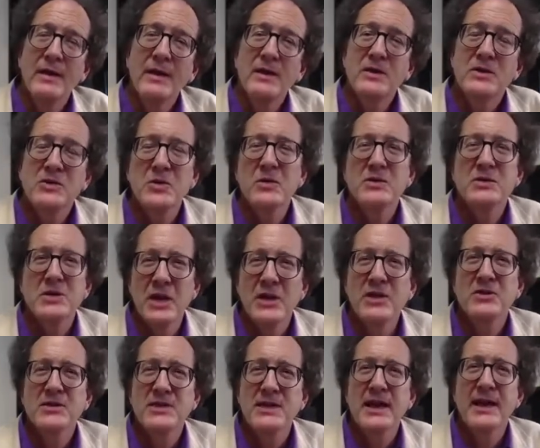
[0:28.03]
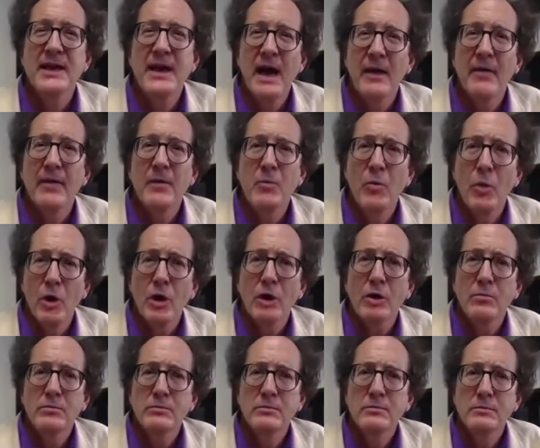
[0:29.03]
so as to understand how they work.
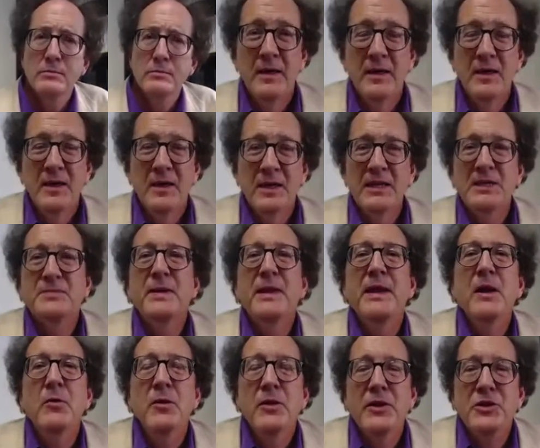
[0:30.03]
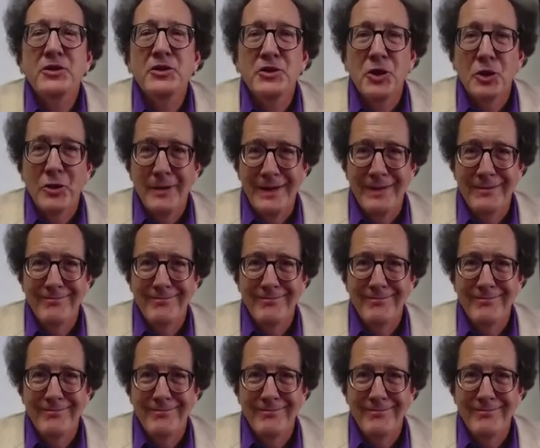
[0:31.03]
Let's begin with assuring.